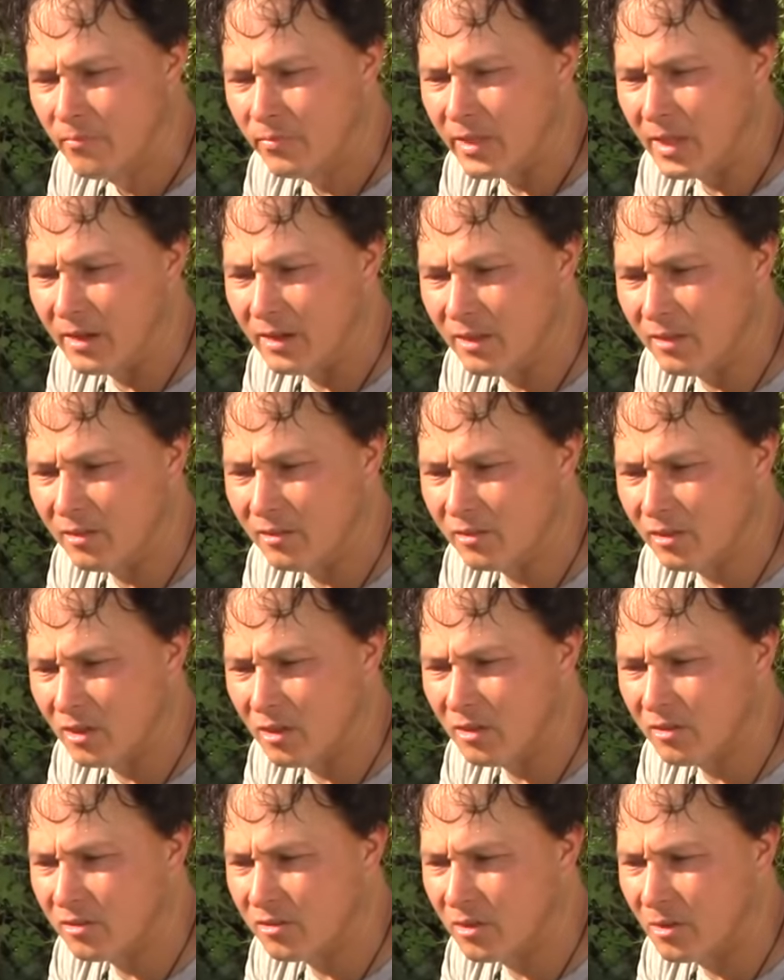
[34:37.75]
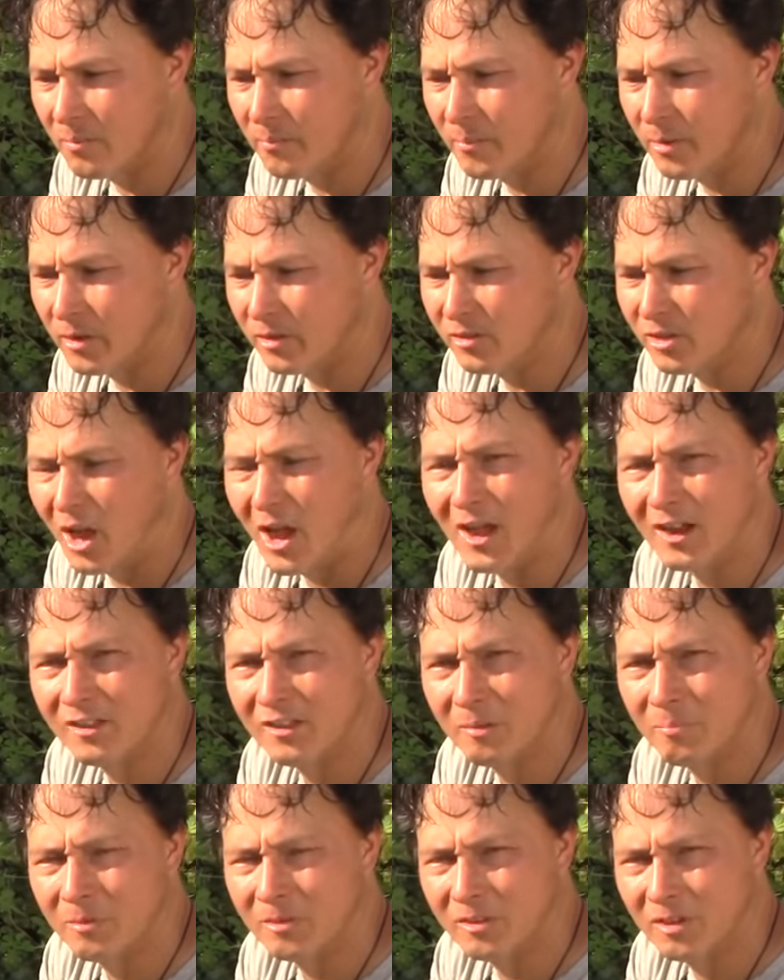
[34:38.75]
That is some
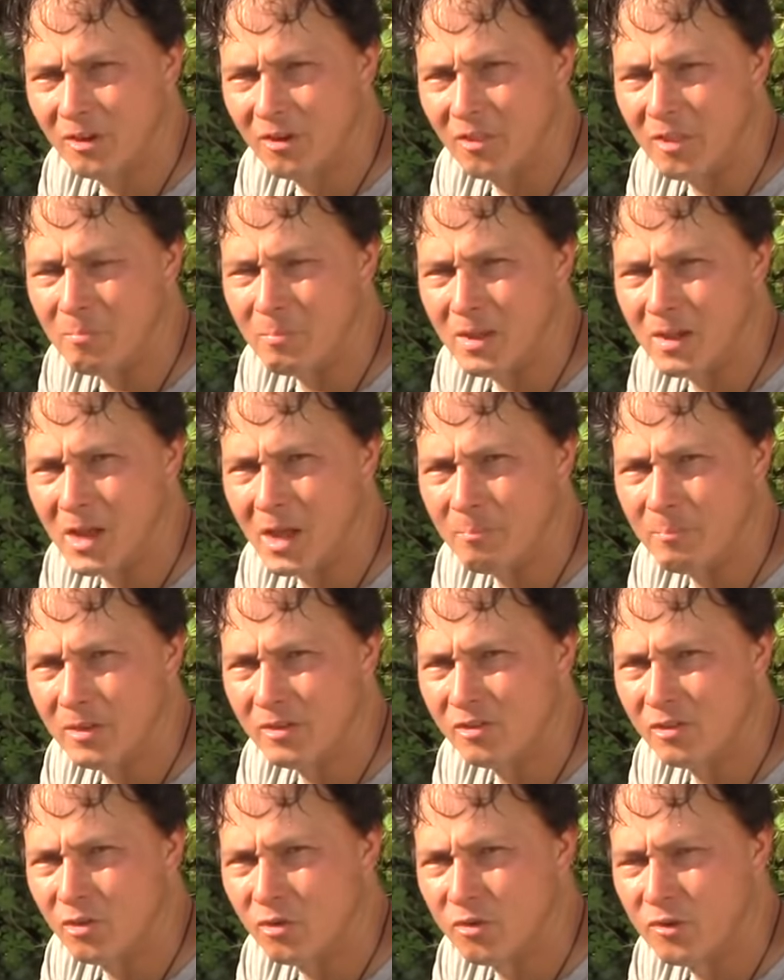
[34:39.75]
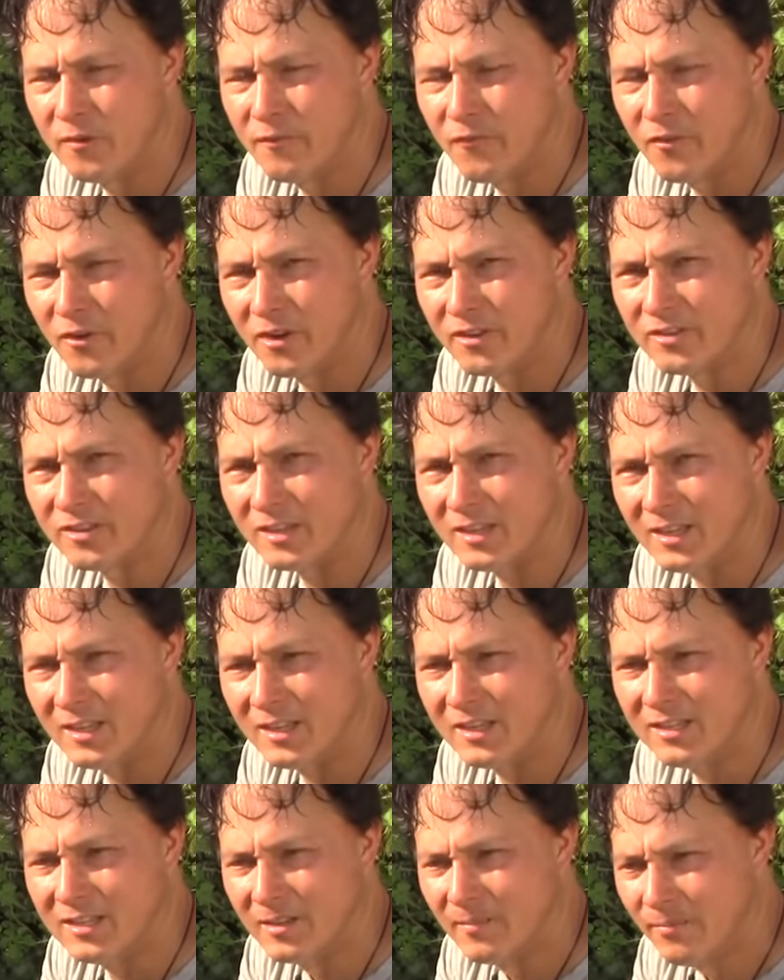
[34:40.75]
toxic material that may not be so good for us to
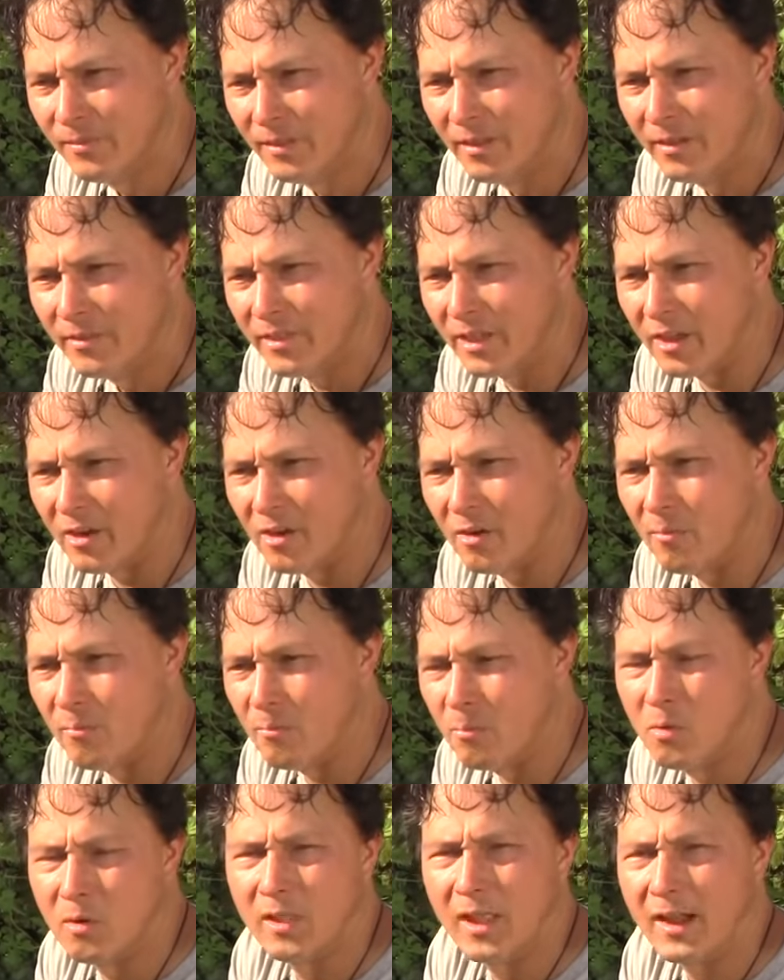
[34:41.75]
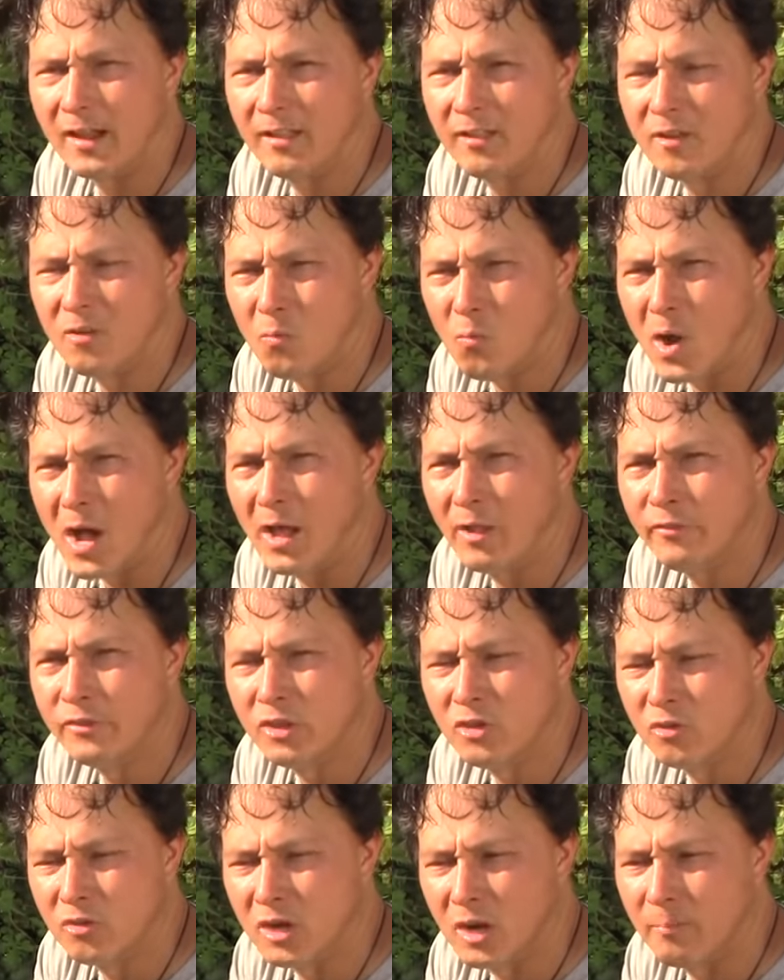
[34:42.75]
eat, that are more likely in wild
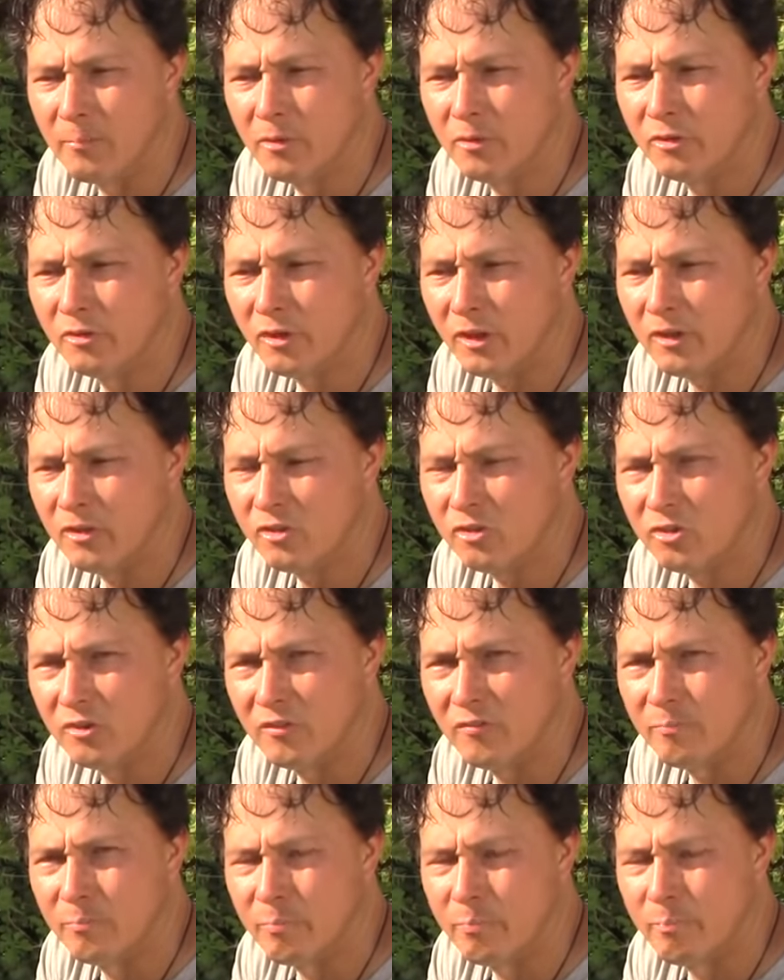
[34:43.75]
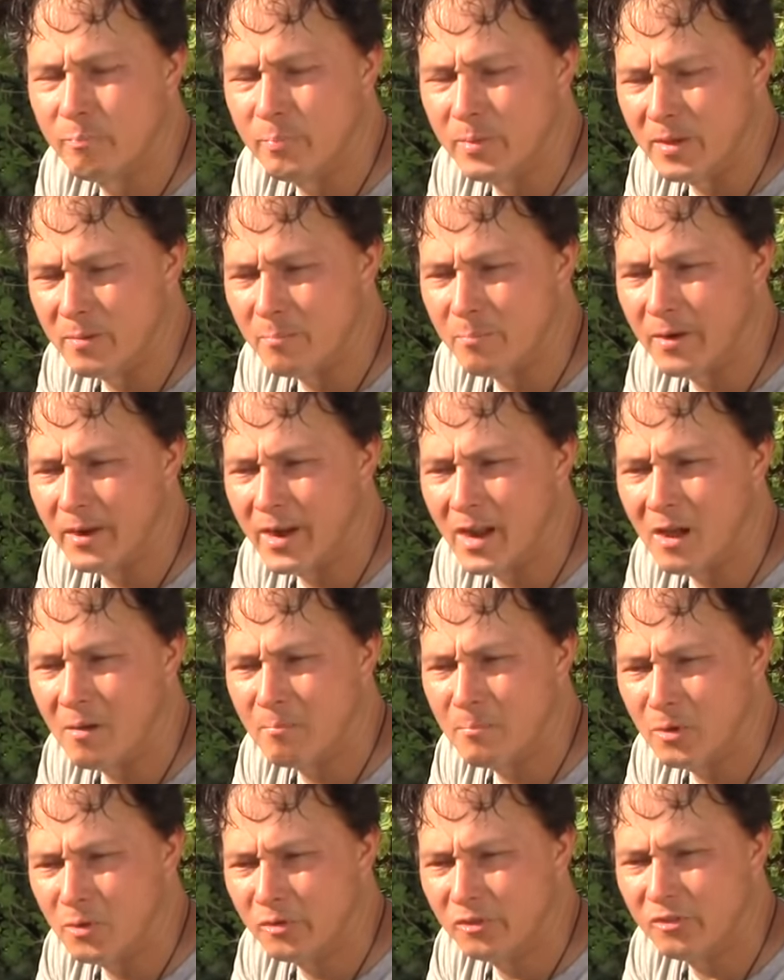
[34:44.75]
cucumbers and should have been bred out
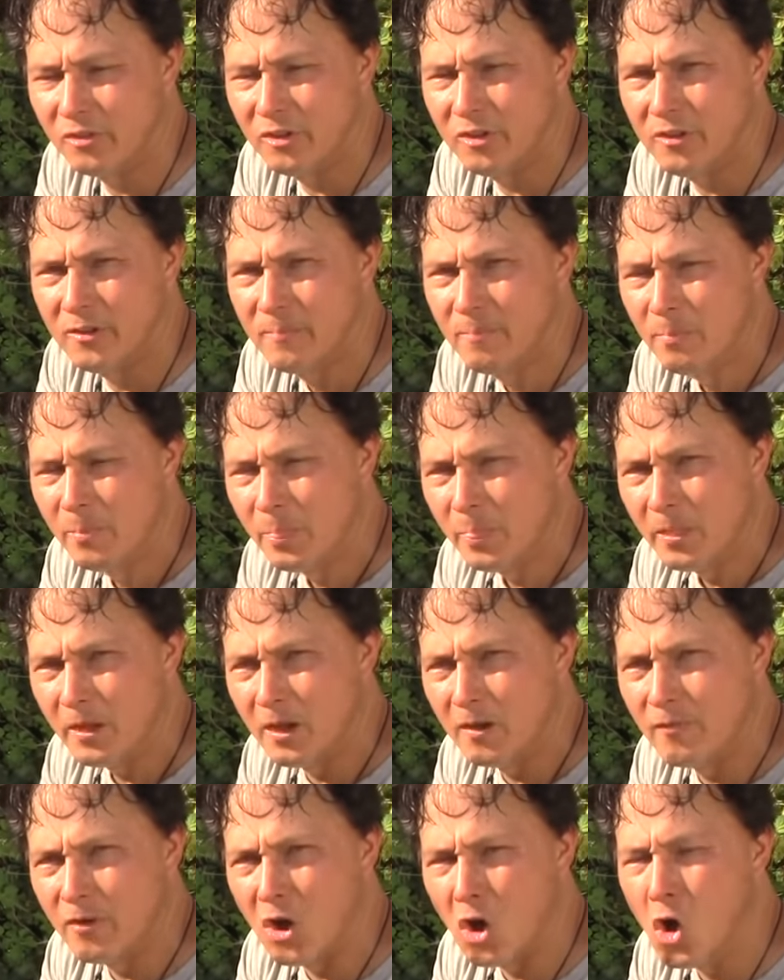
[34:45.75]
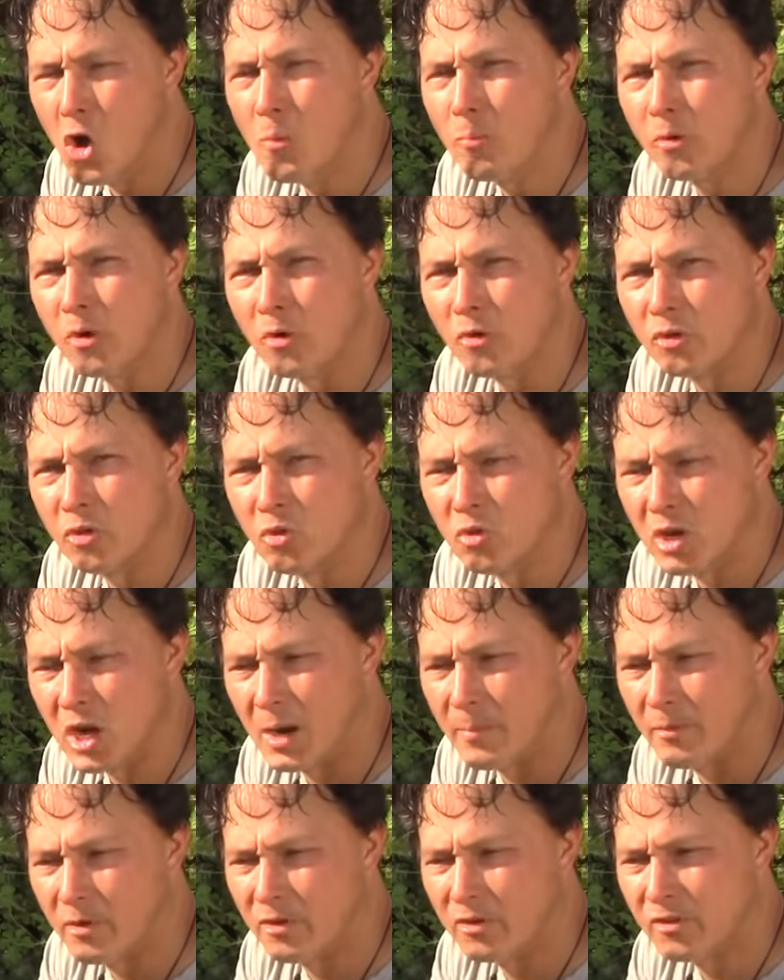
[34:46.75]
mostly of homegrown
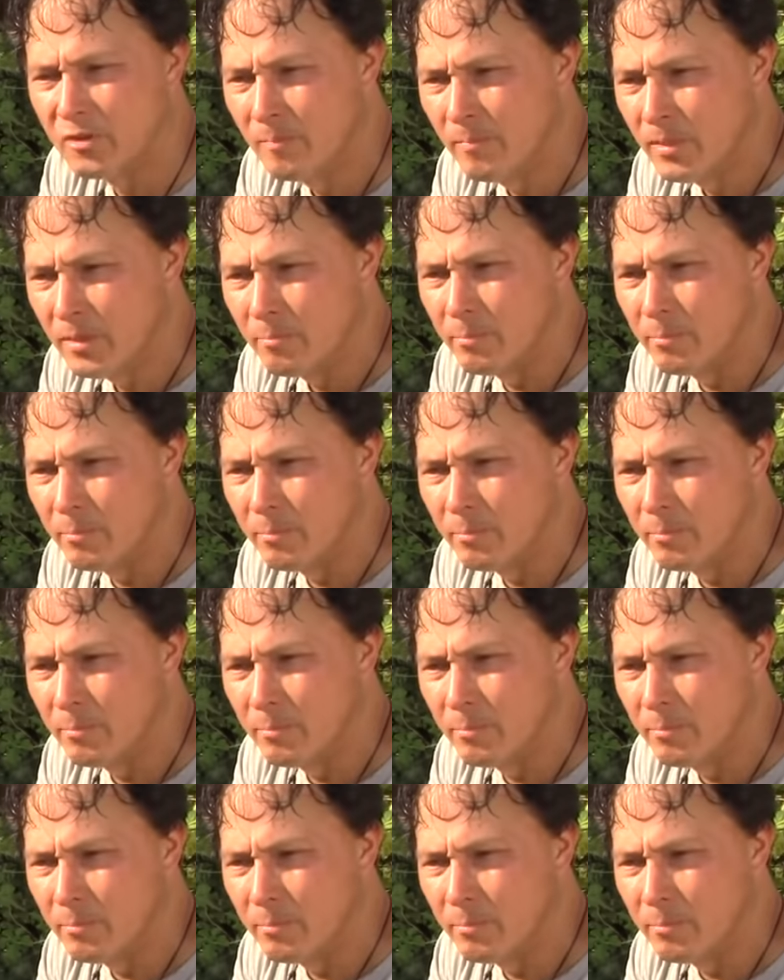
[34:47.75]
cucumbers.